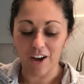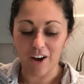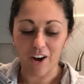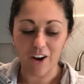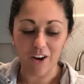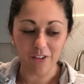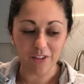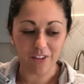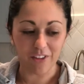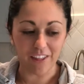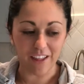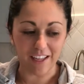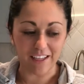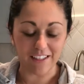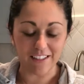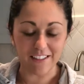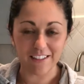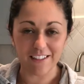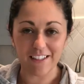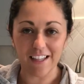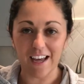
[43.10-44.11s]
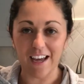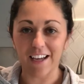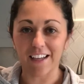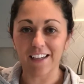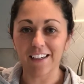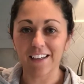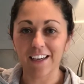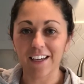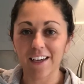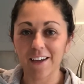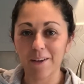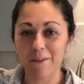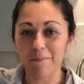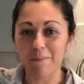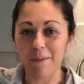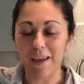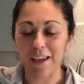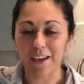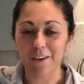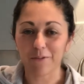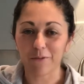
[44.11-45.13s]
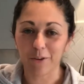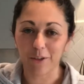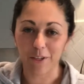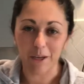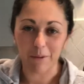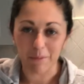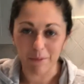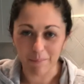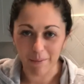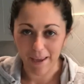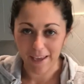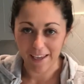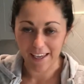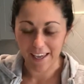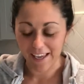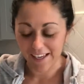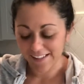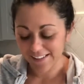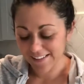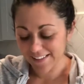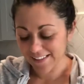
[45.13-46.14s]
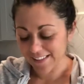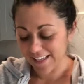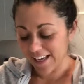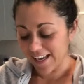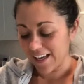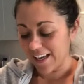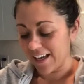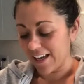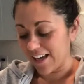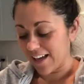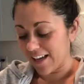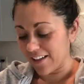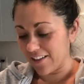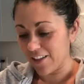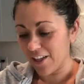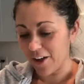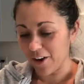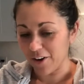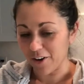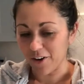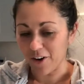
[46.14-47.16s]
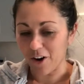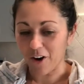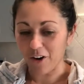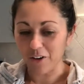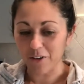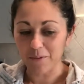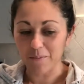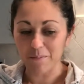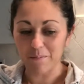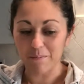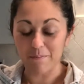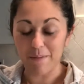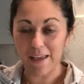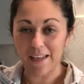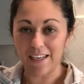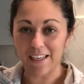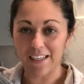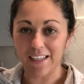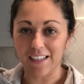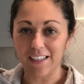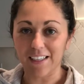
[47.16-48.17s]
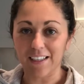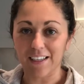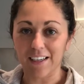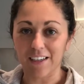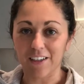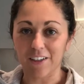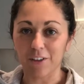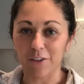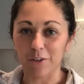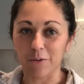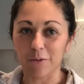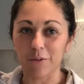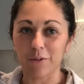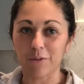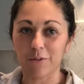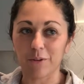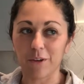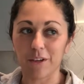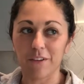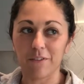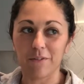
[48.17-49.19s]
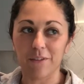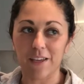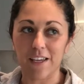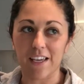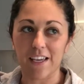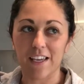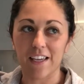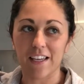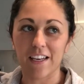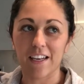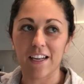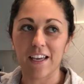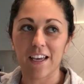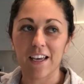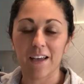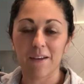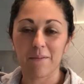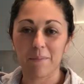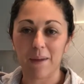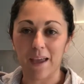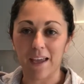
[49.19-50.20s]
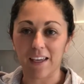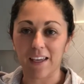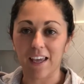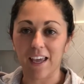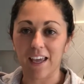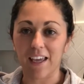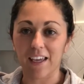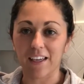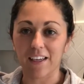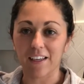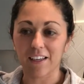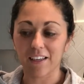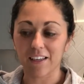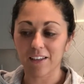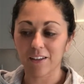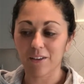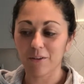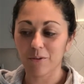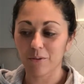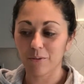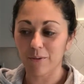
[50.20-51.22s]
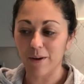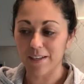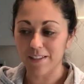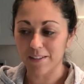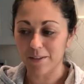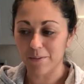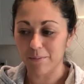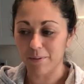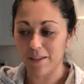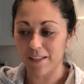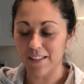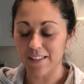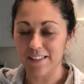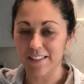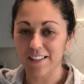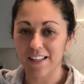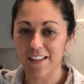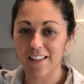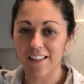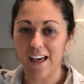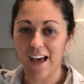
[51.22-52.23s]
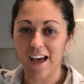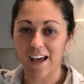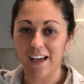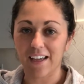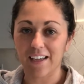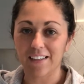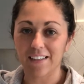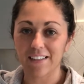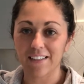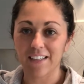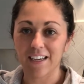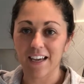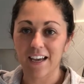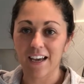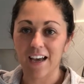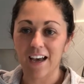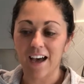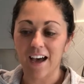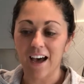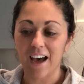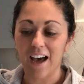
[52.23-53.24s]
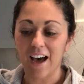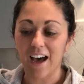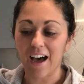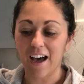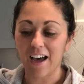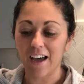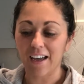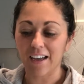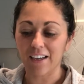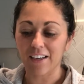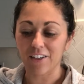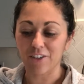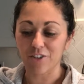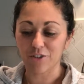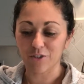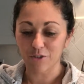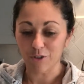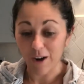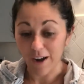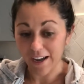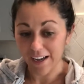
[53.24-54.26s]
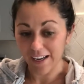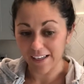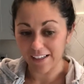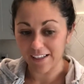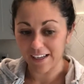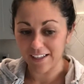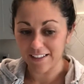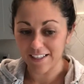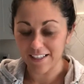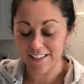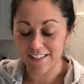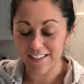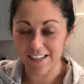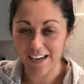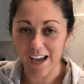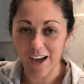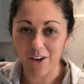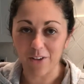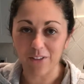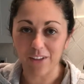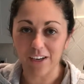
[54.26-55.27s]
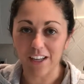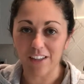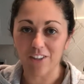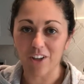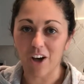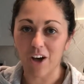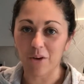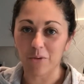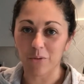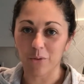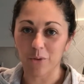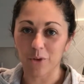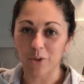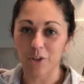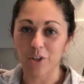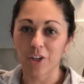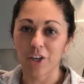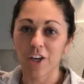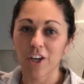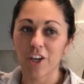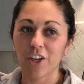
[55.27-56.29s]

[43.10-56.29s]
all the things that make for yummy pancakes. There aren't many gluten-free vegan pancake recipes that I tested out that I thought were